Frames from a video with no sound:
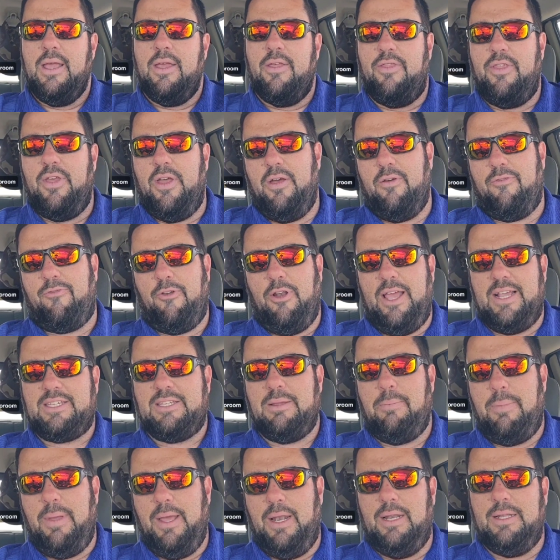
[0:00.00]
the
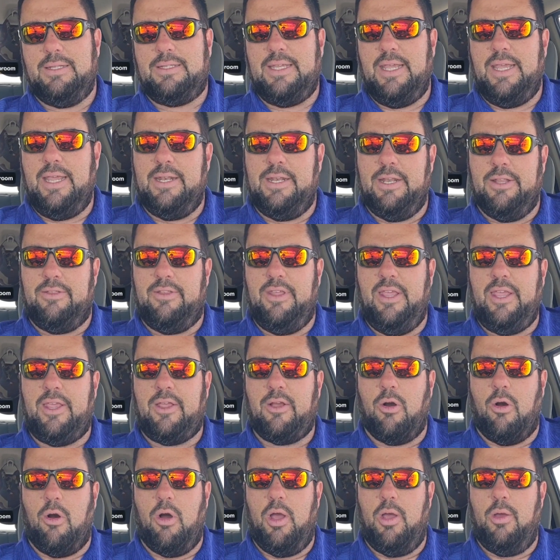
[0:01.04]
flexibility in the
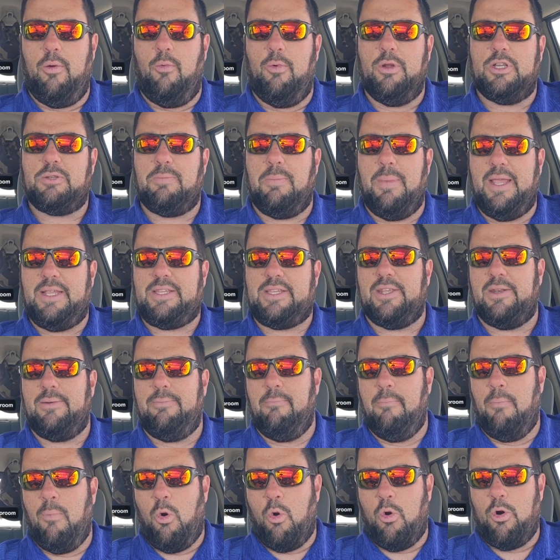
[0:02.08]
decoy, which makes it
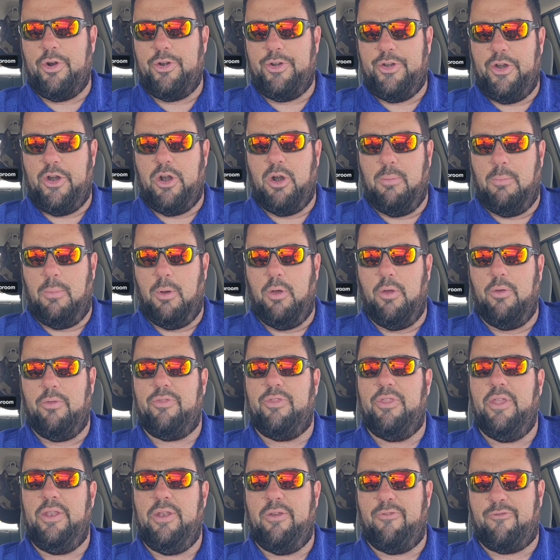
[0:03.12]
more durable
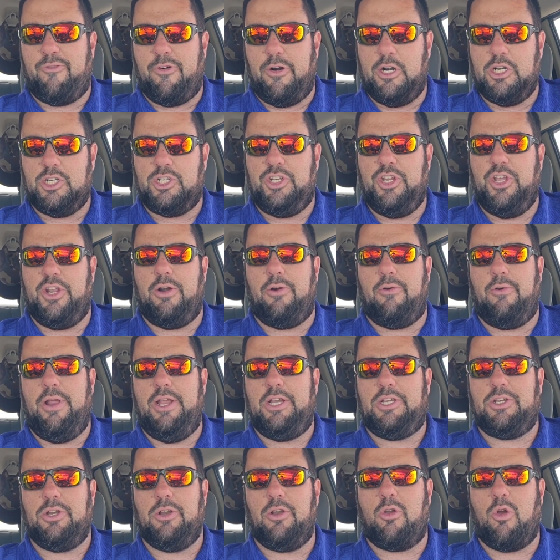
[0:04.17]
than the first
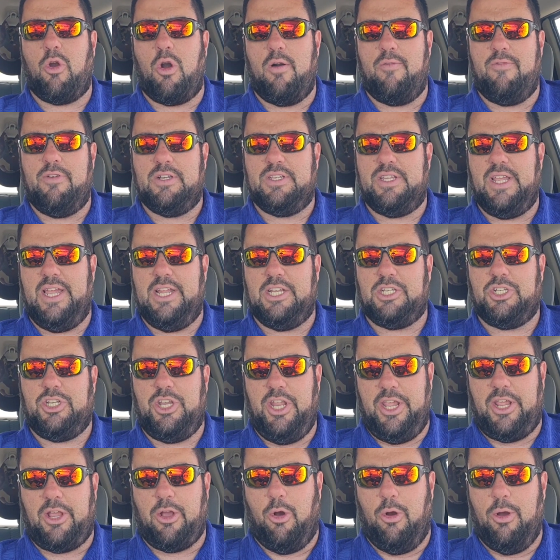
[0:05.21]
generation Carver's Edge
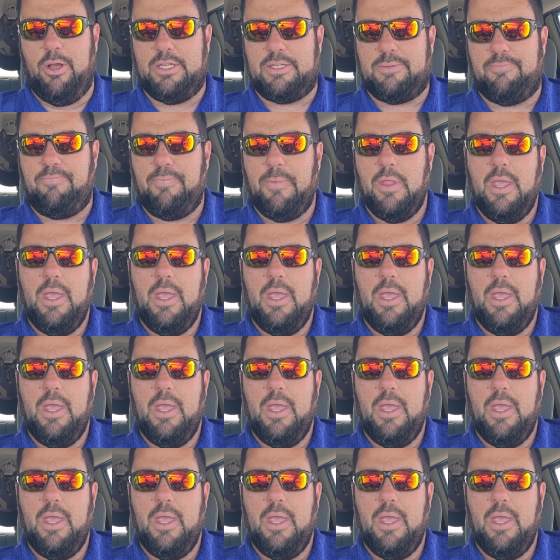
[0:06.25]
decoys.